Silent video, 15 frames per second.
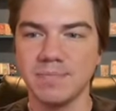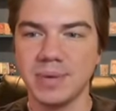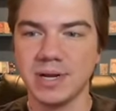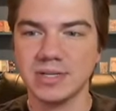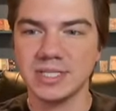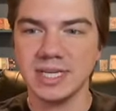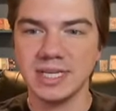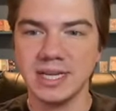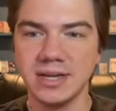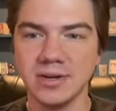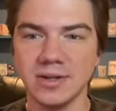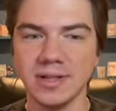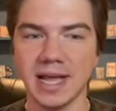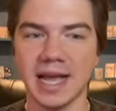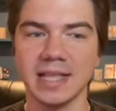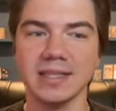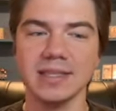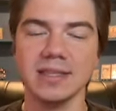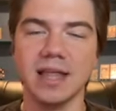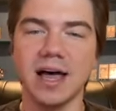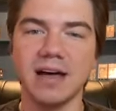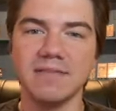Piercing Needle, I
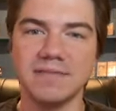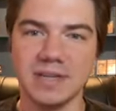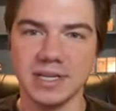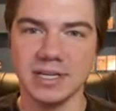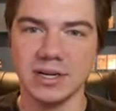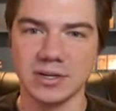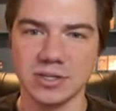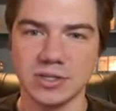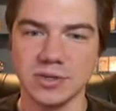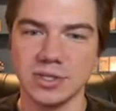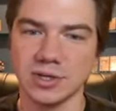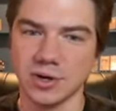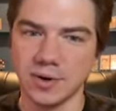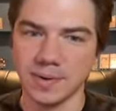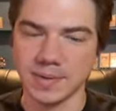love in Younger Toguro.